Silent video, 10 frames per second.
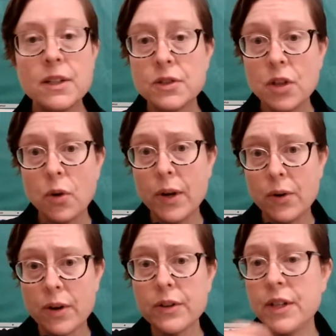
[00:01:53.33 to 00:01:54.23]
So in
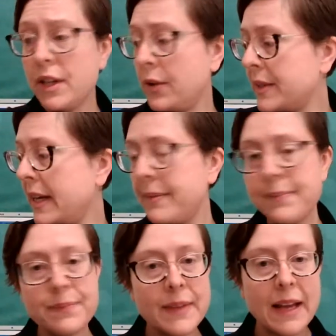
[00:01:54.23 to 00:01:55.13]
order to use it,
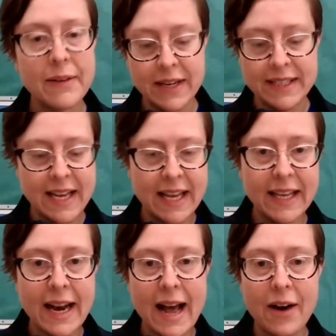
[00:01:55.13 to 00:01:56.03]
I'm going to take
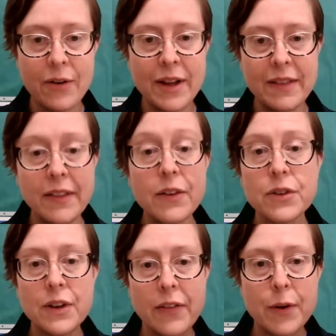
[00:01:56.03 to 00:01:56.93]
it out, and then there's
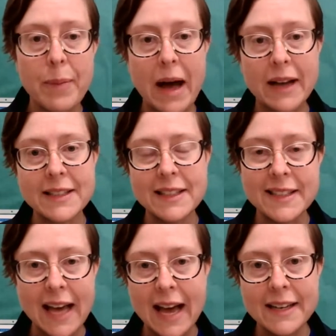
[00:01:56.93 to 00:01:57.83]
another box
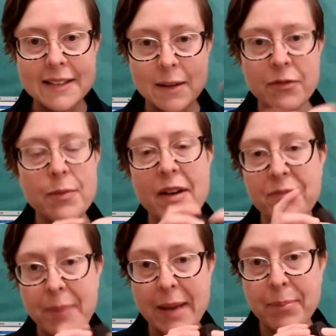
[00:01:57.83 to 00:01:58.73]
inside. Some of them
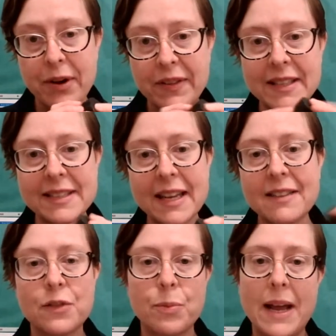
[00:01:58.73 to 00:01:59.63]
have paper on the inside.
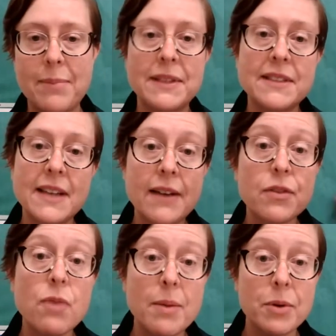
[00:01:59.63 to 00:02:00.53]
This one happens to have a
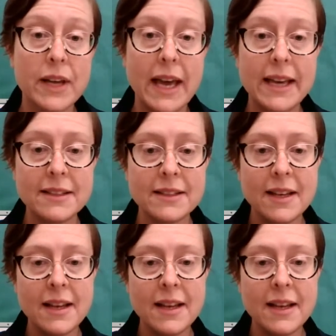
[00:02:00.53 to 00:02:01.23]
rubber case.